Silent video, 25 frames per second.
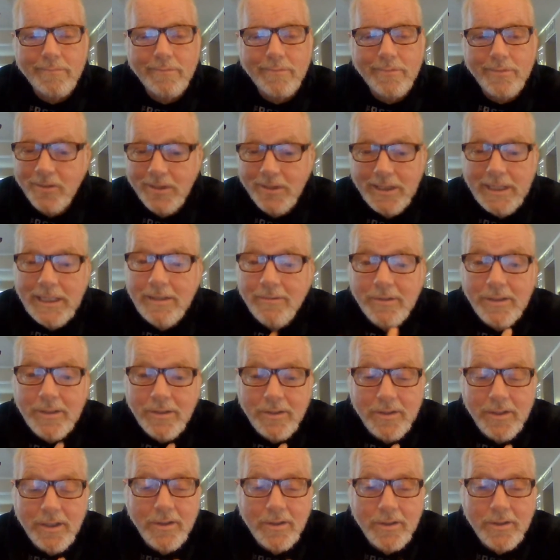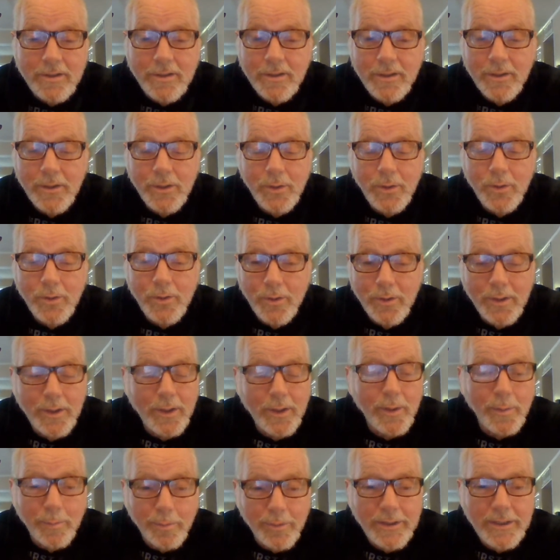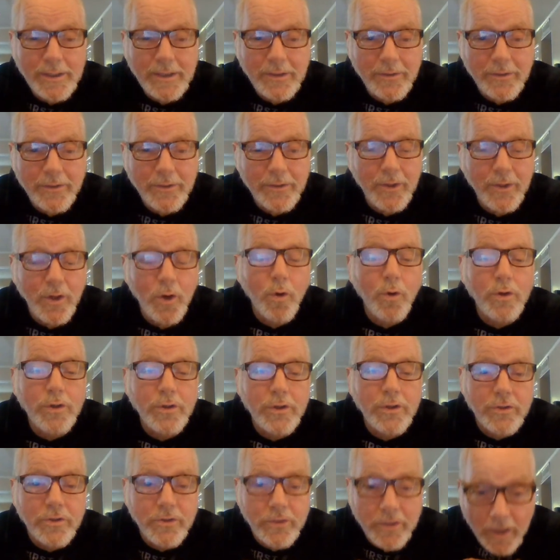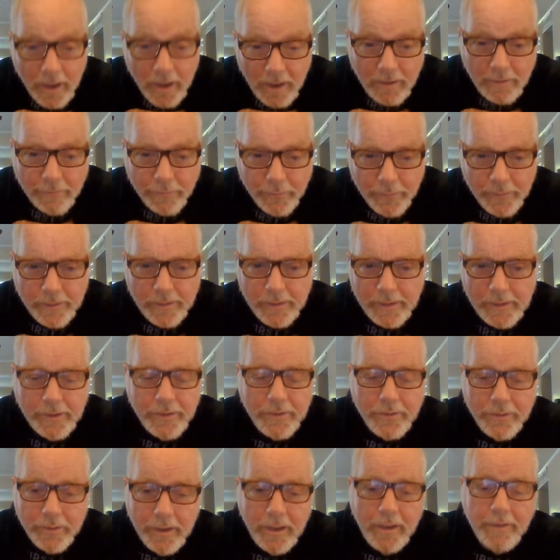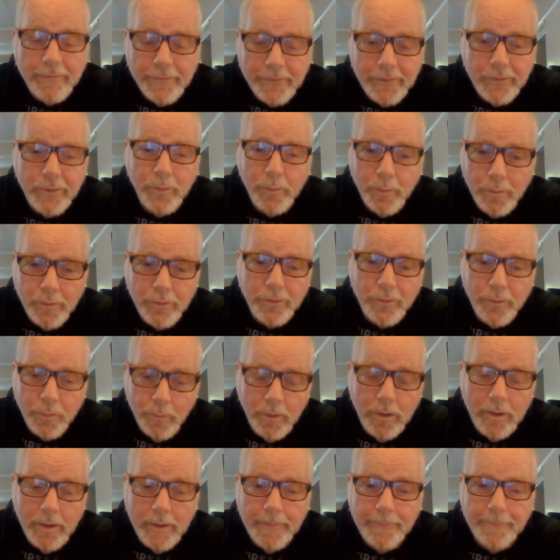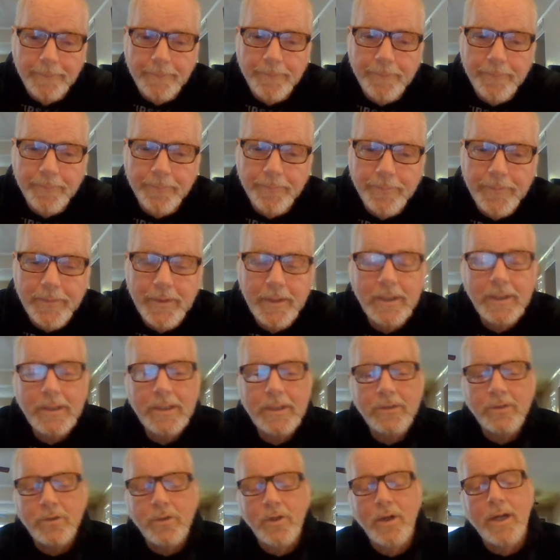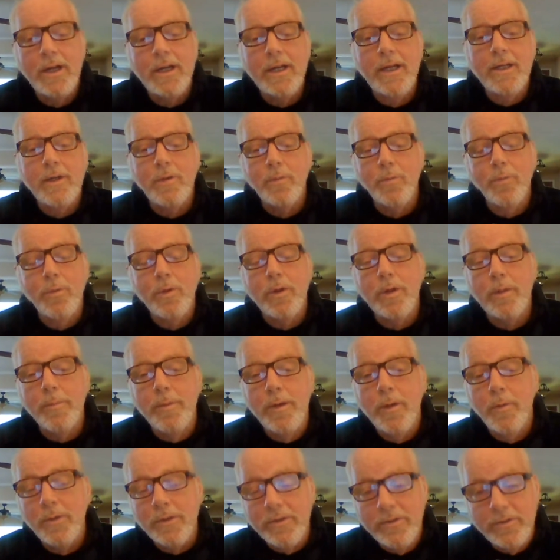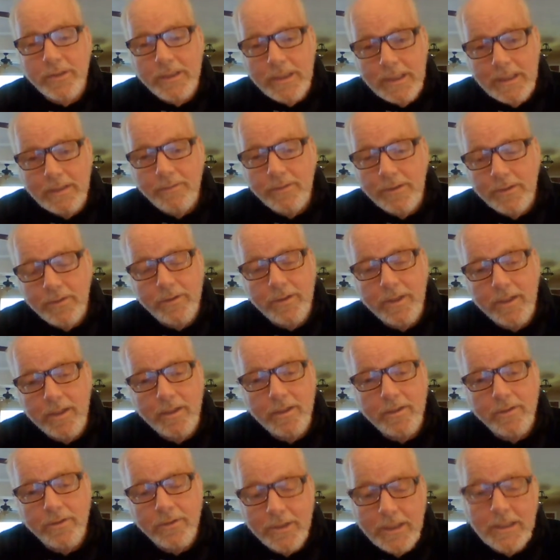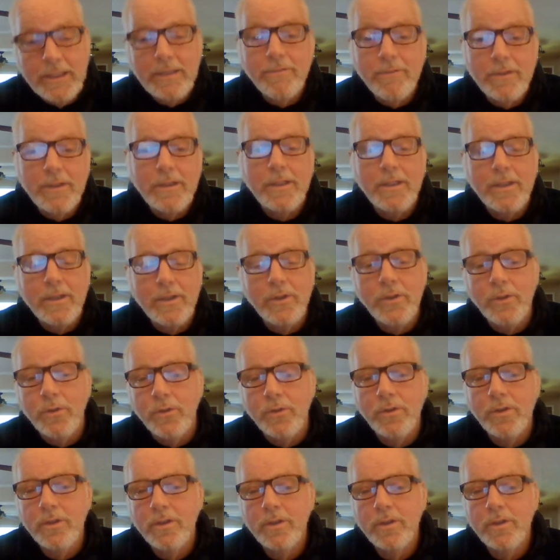Stevie's telling you to do, or another preacher, or yourself, really. Yourself is the worst one. So I got to worry about what Stevie's telling Stevie to do.